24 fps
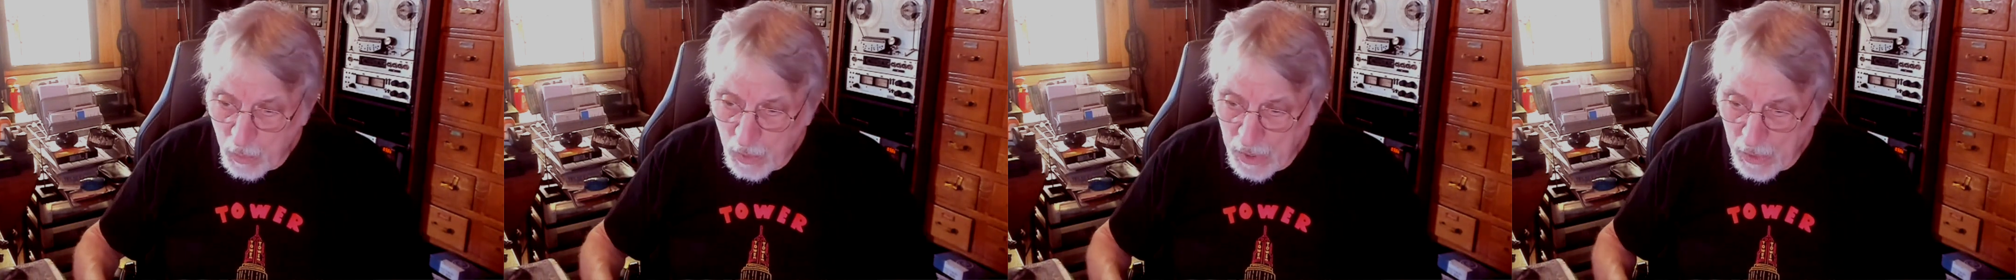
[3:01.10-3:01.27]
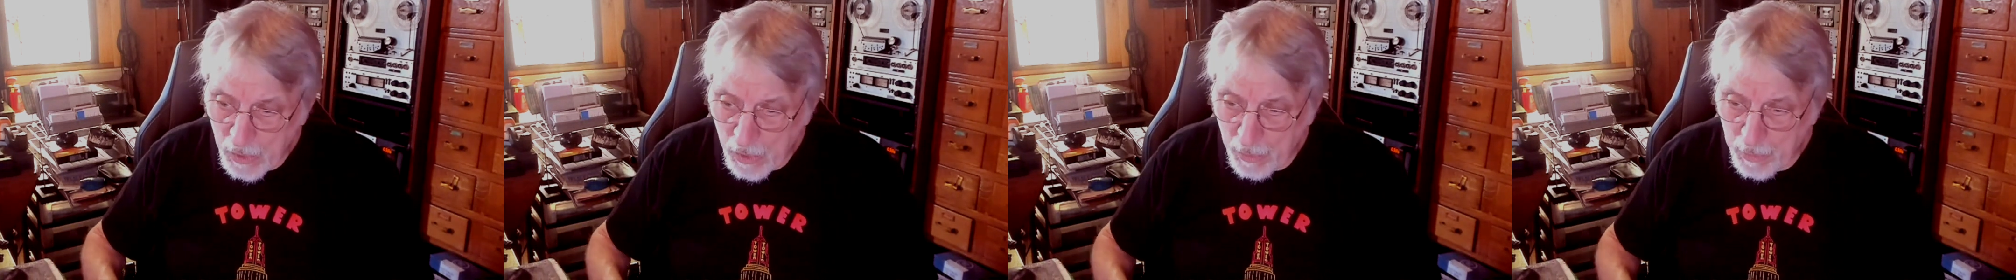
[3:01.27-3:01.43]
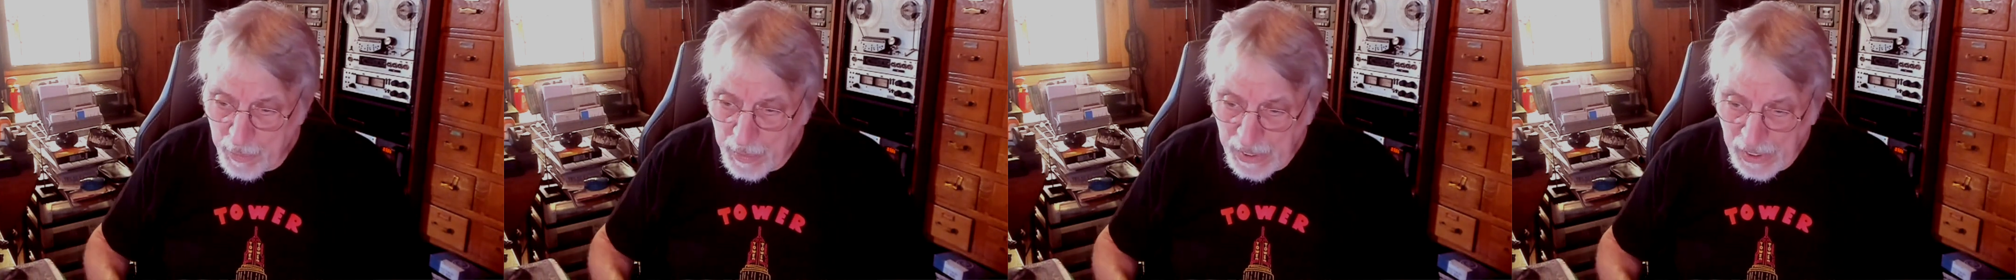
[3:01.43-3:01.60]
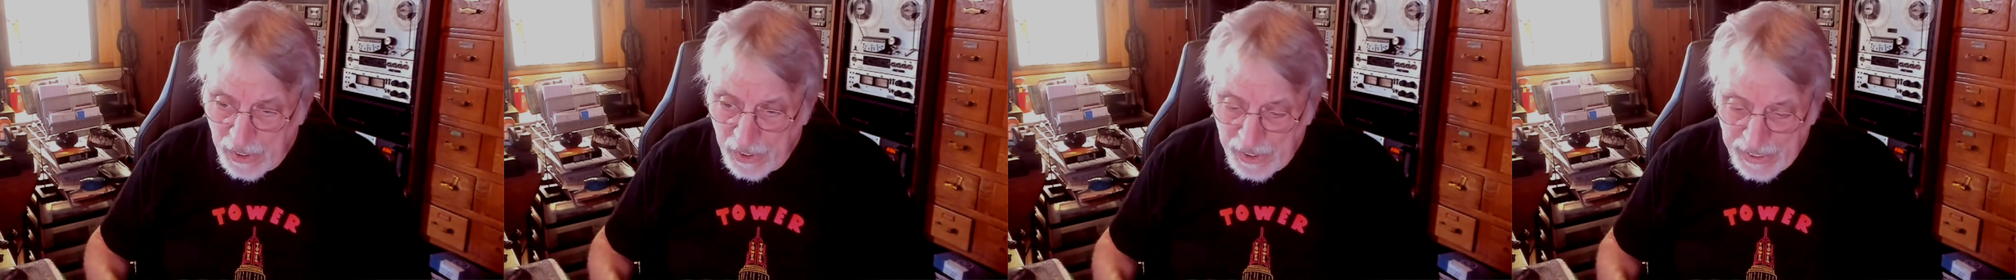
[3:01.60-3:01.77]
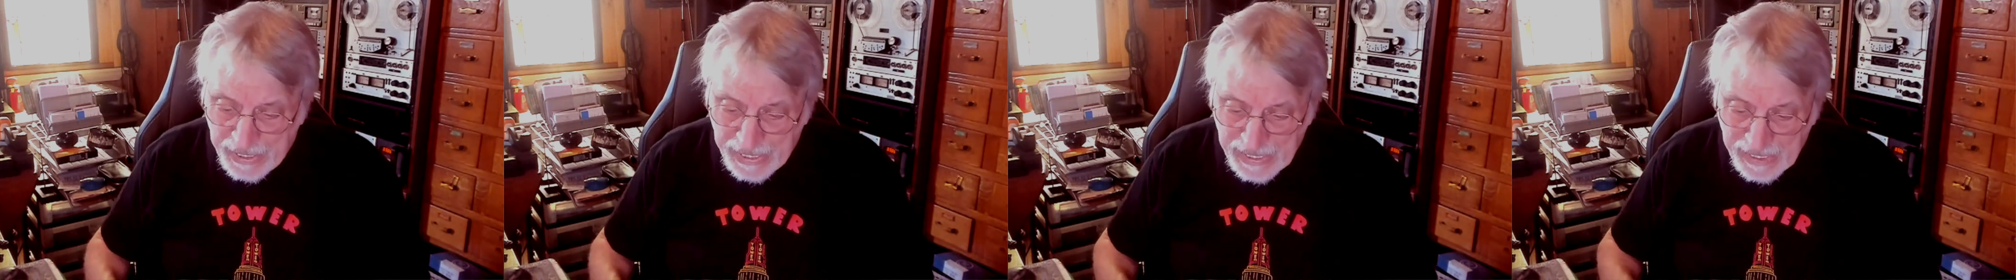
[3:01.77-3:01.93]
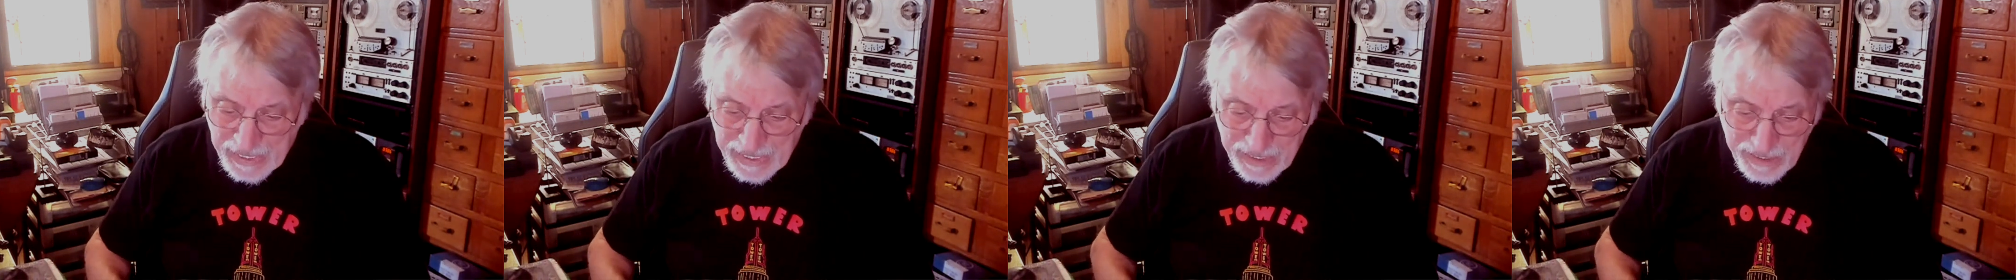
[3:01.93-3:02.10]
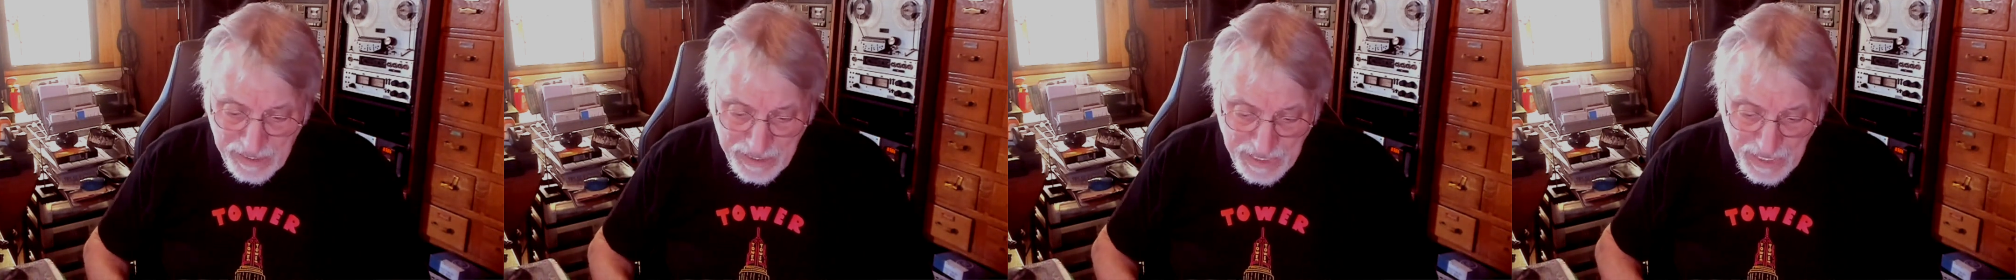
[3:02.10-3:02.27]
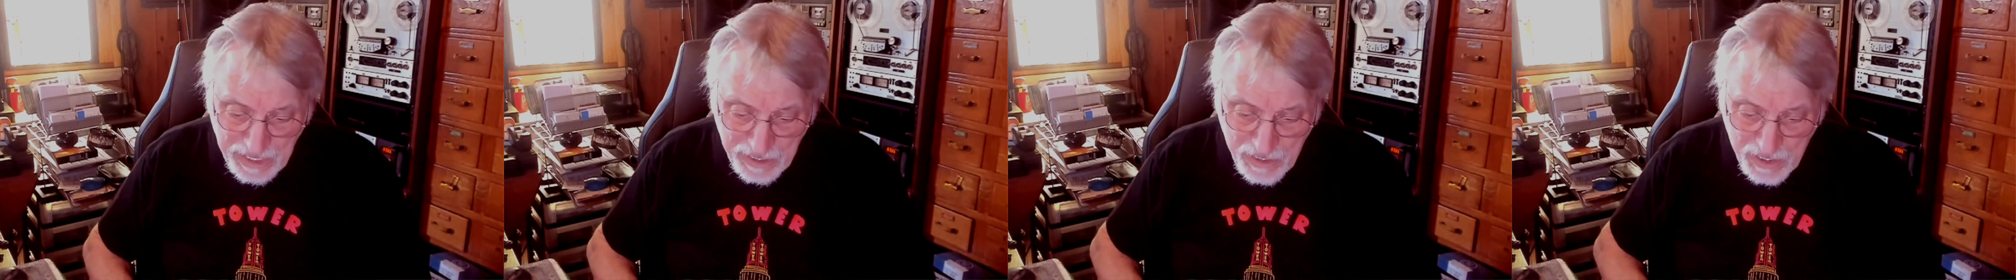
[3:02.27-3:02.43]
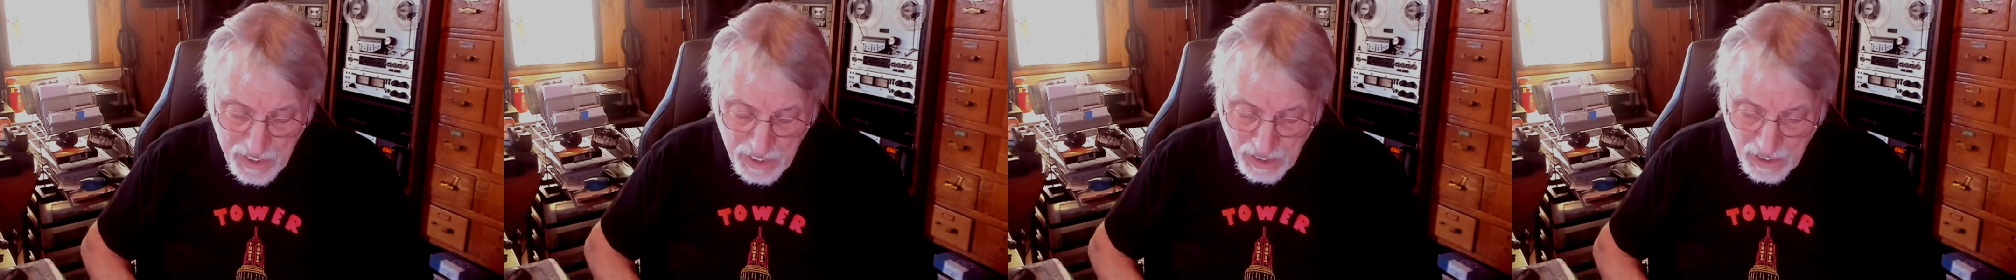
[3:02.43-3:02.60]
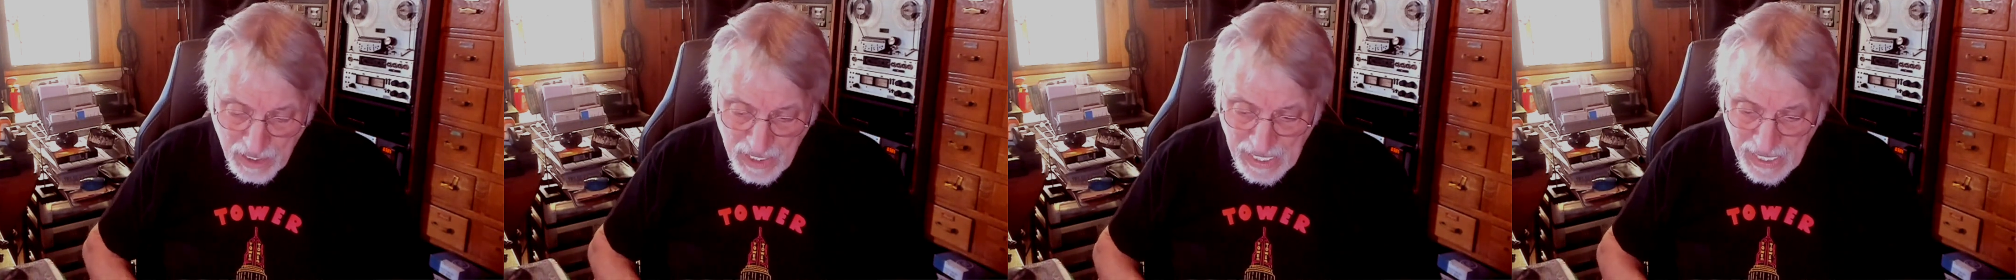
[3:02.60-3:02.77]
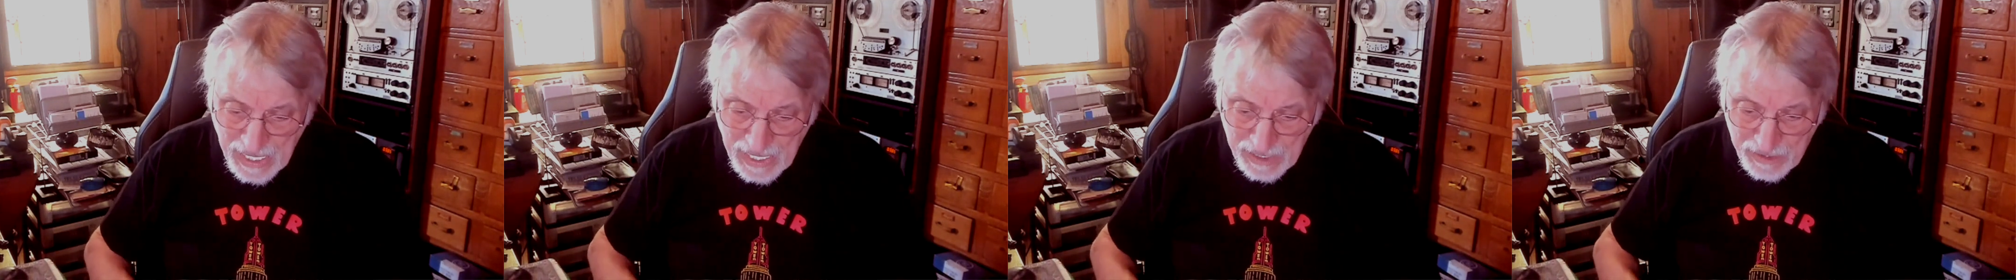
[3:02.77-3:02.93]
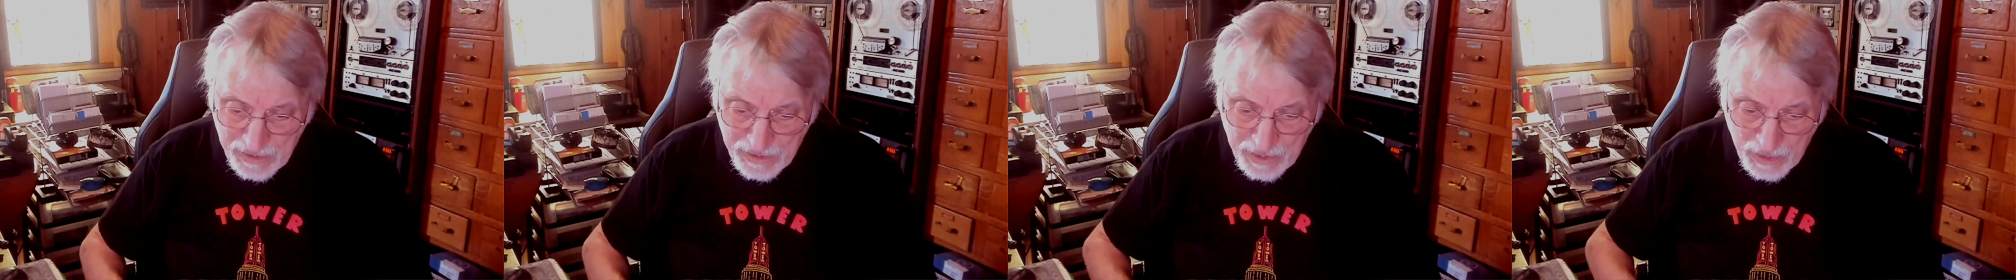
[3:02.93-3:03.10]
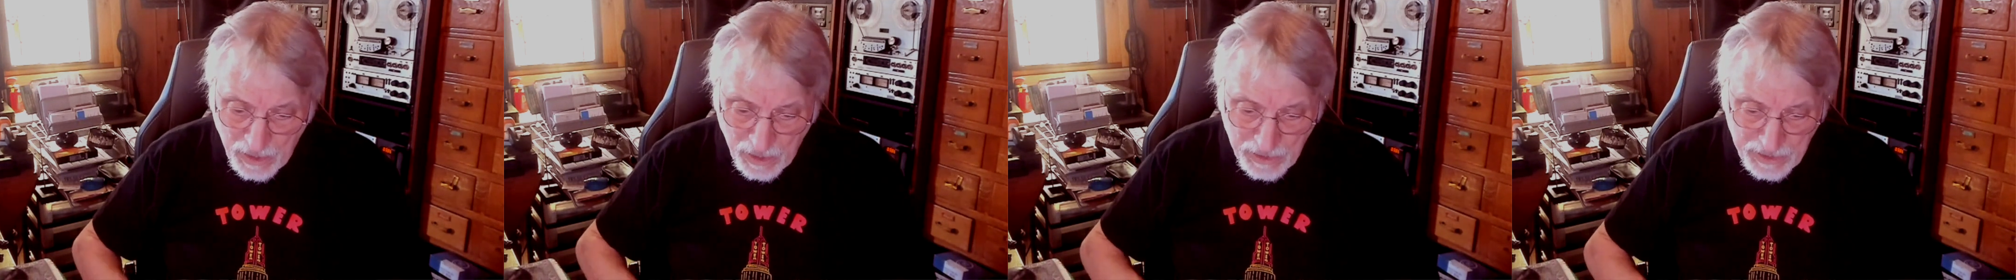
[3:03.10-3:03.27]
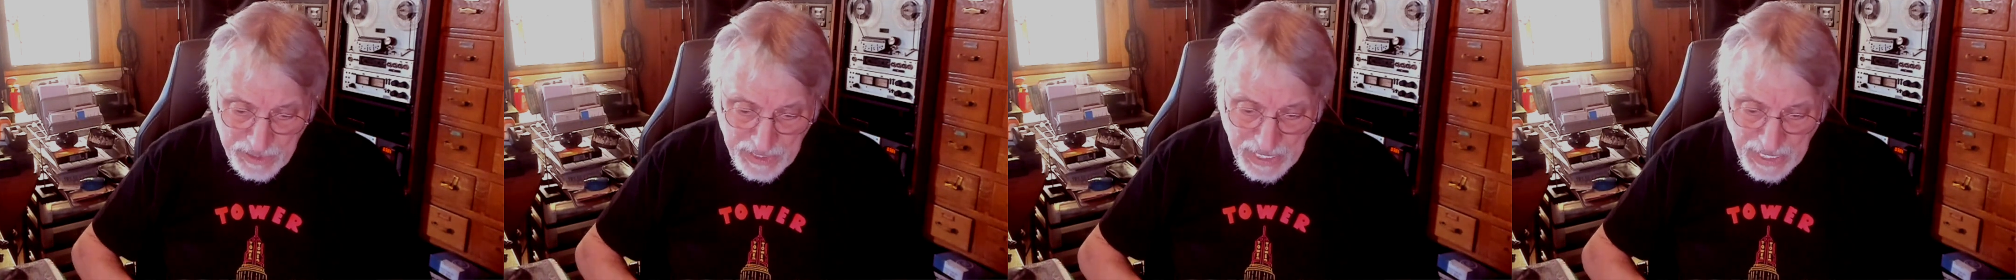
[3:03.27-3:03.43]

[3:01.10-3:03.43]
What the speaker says: we were building these digital consoles,